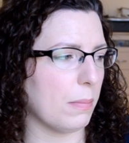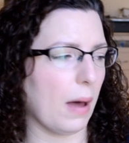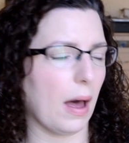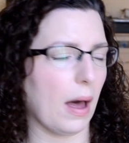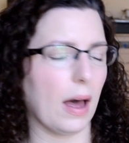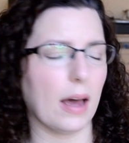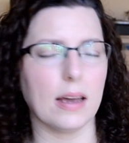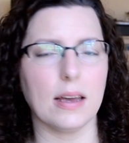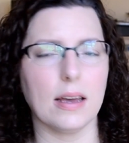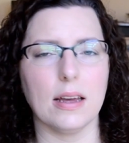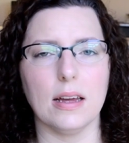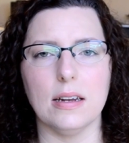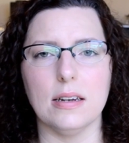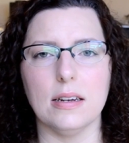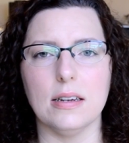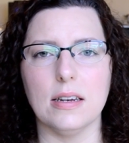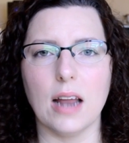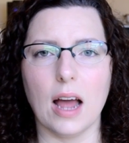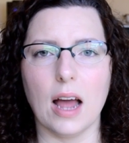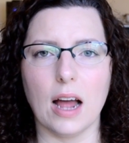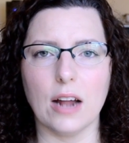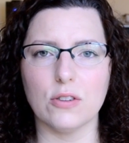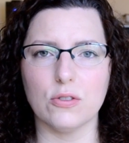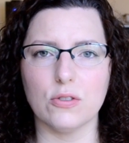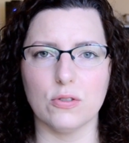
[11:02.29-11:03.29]
back and
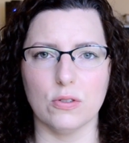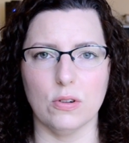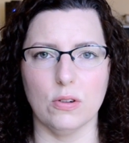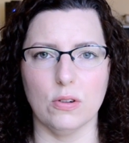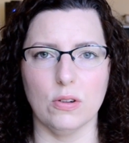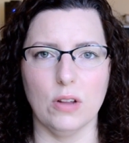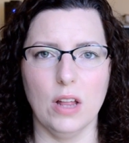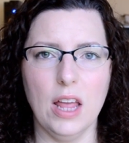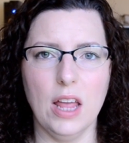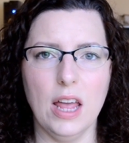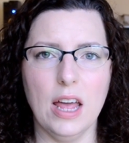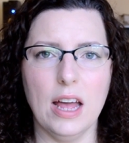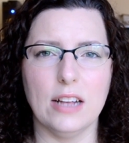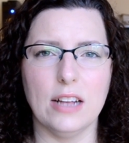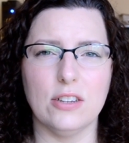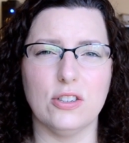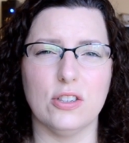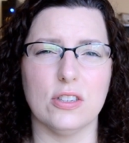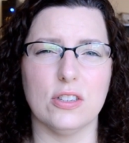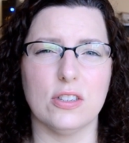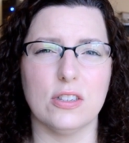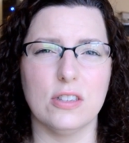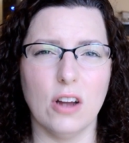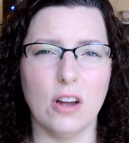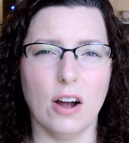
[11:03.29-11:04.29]
natural, it's
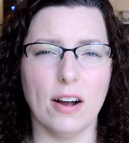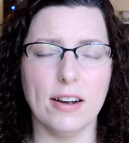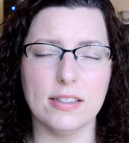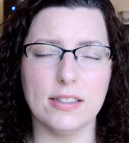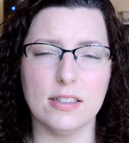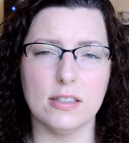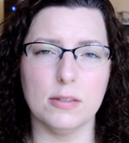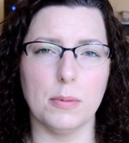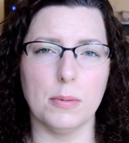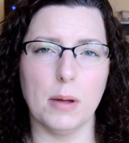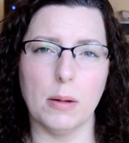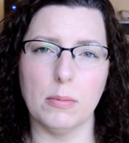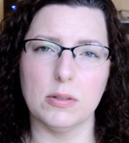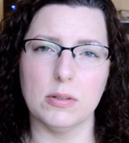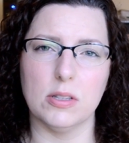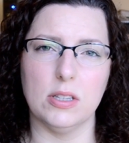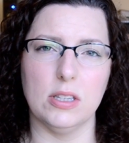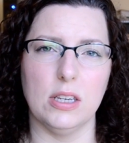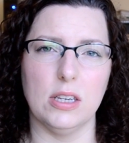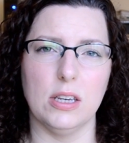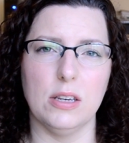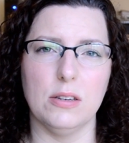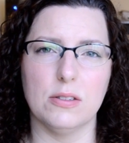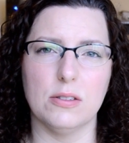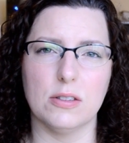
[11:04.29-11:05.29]
just nice to be able to
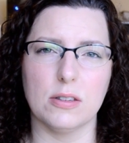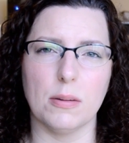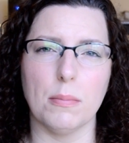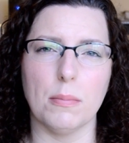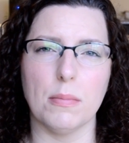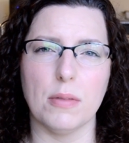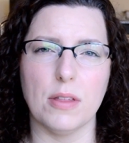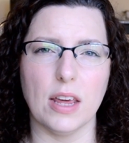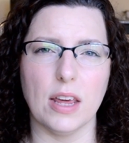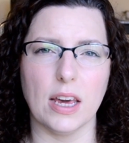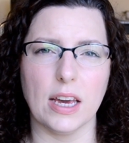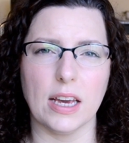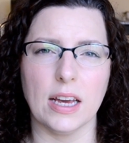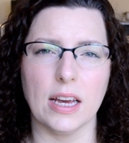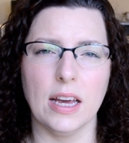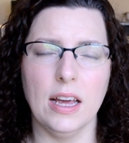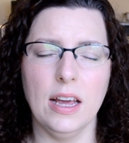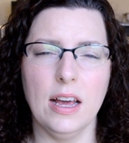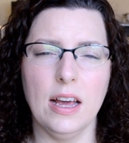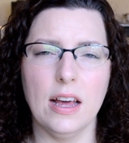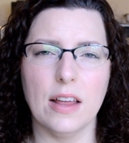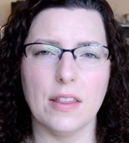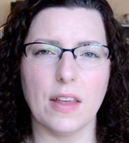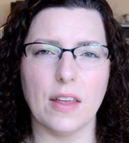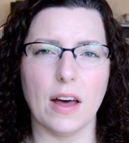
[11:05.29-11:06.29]
use something
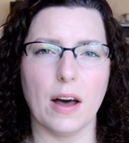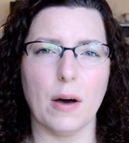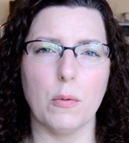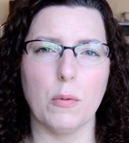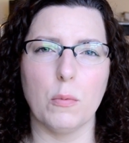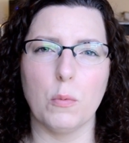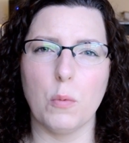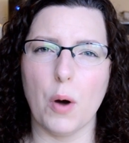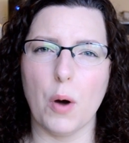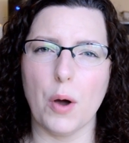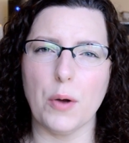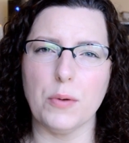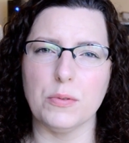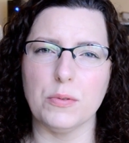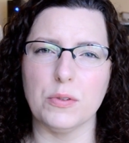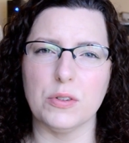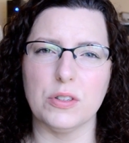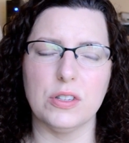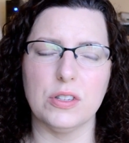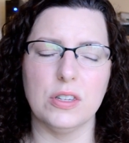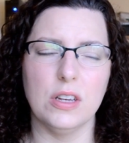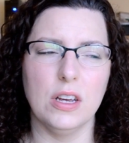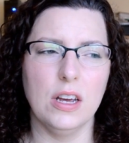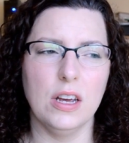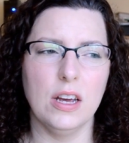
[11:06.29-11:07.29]
that
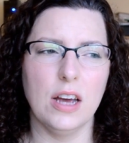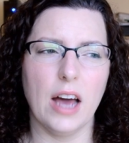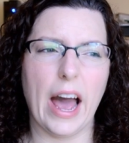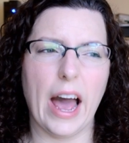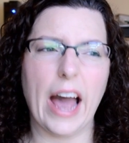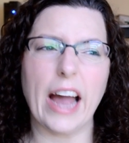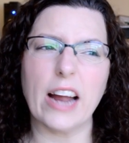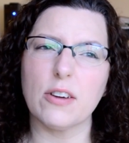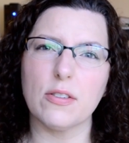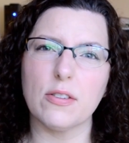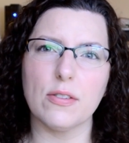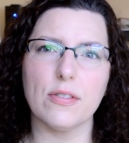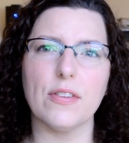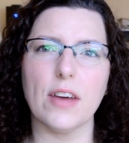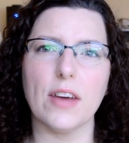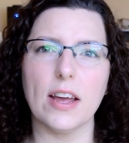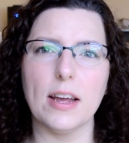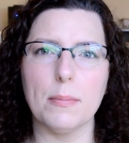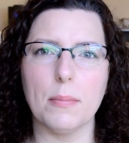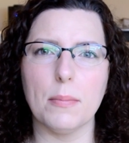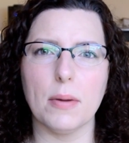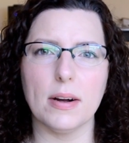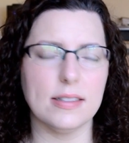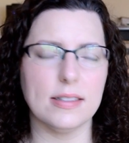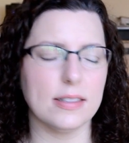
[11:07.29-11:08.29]
won't
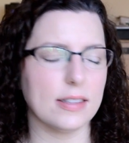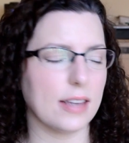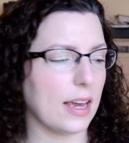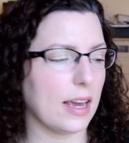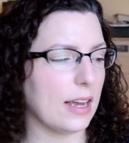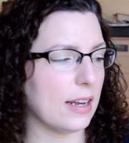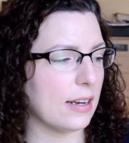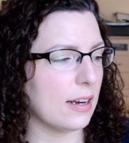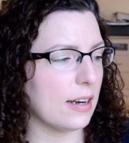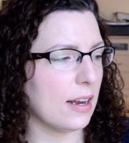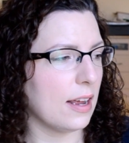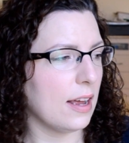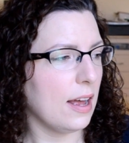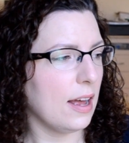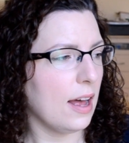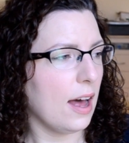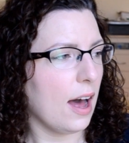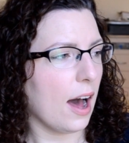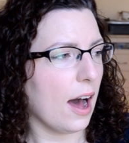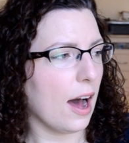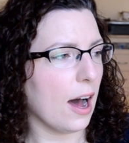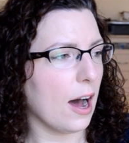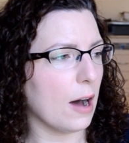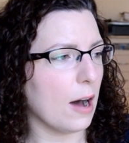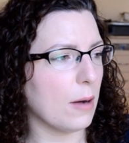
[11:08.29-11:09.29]
aggravate my skin.
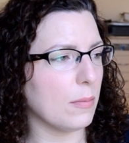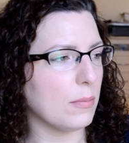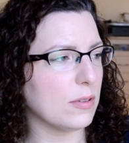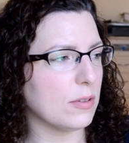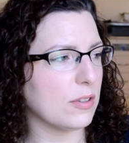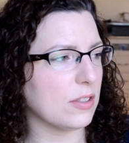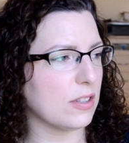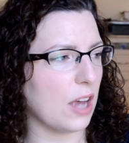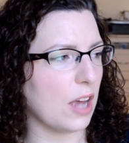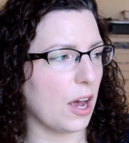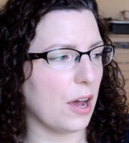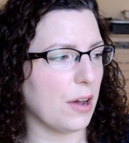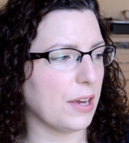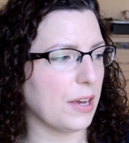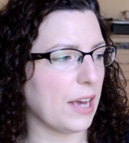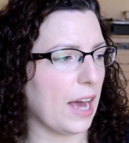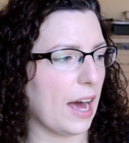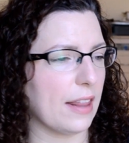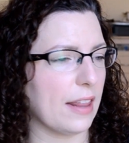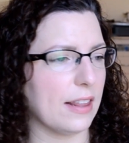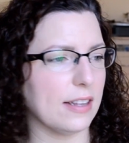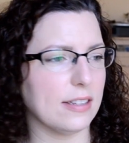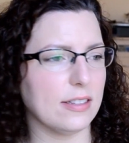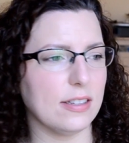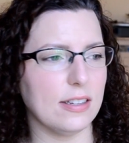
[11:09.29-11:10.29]
So
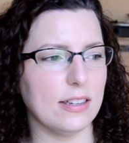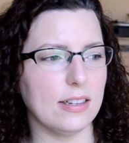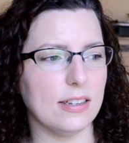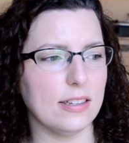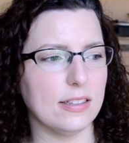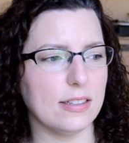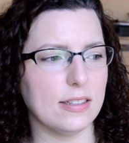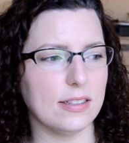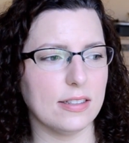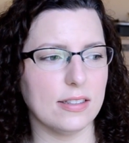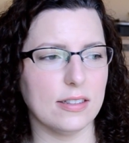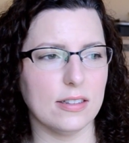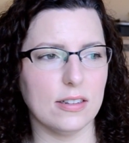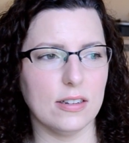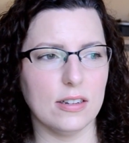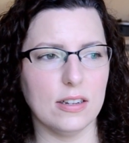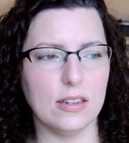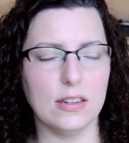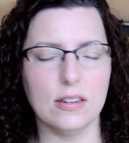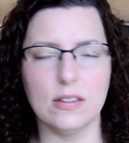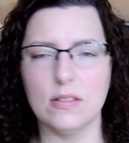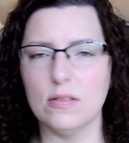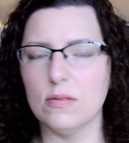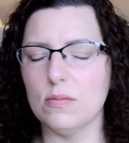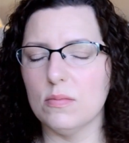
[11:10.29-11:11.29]
yeah, this is
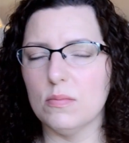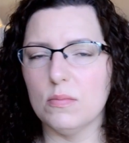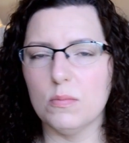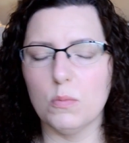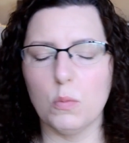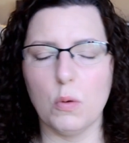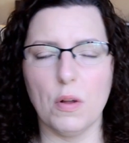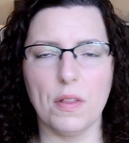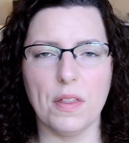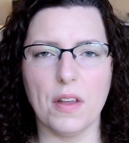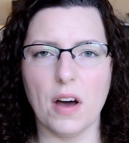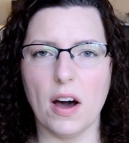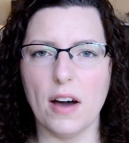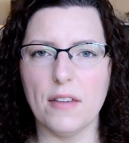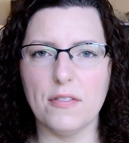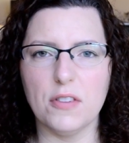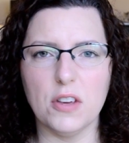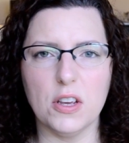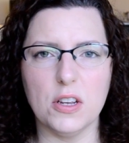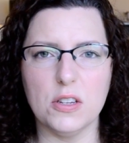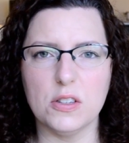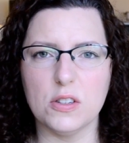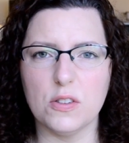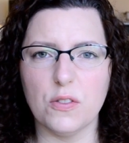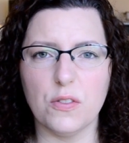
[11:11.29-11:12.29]
one that I've
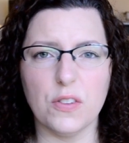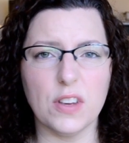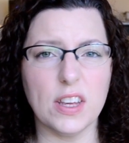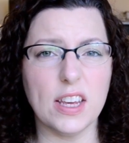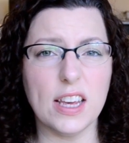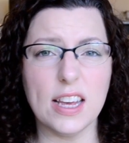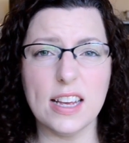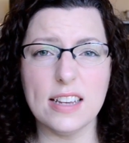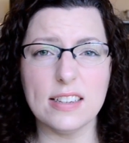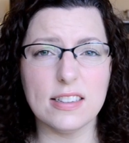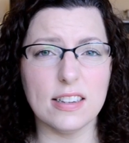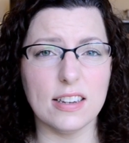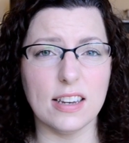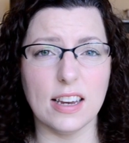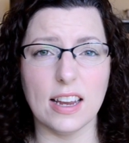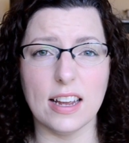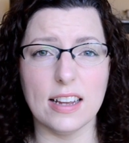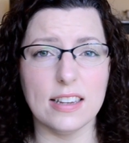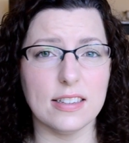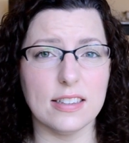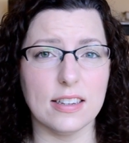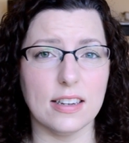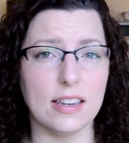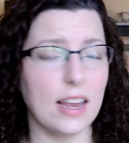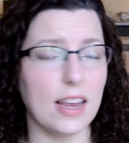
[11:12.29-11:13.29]
used for years and
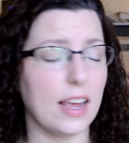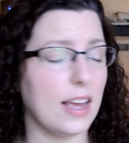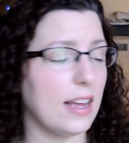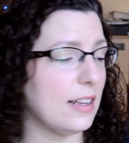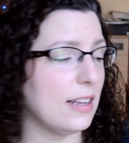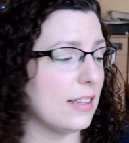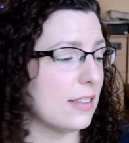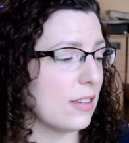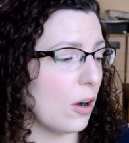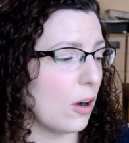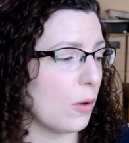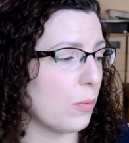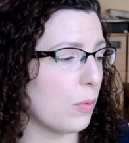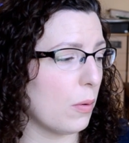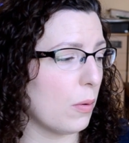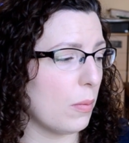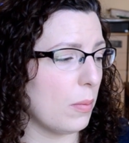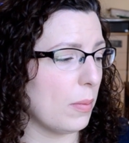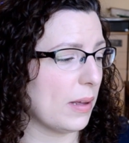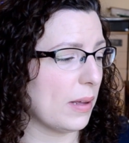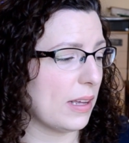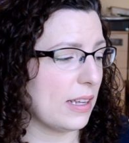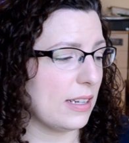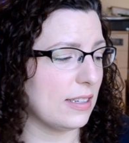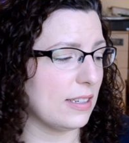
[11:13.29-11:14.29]
years and years. I'll
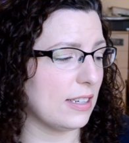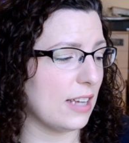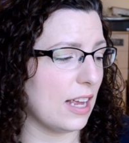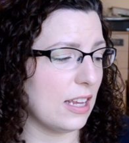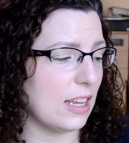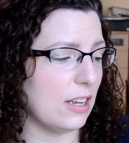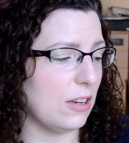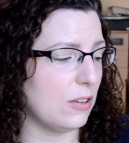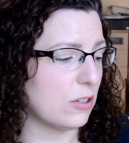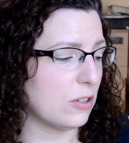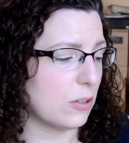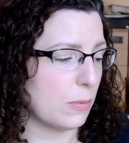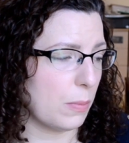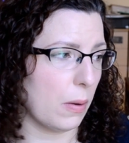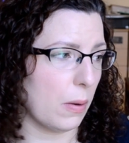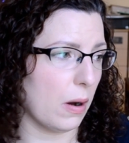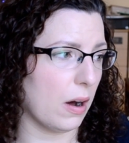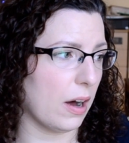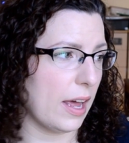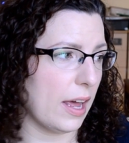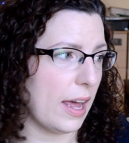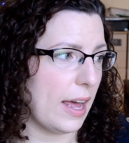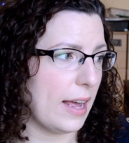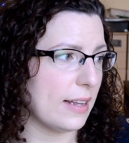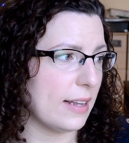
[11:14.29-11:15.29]
probably continue to
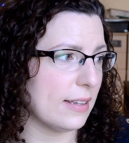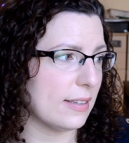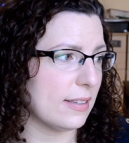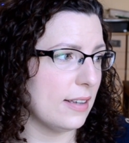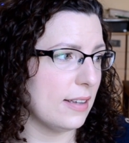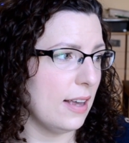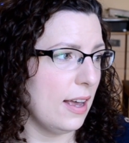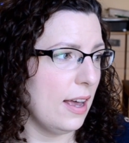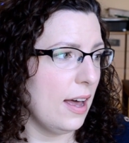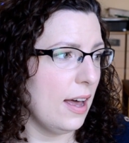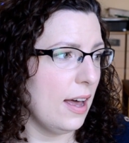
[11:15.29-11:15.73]
buy it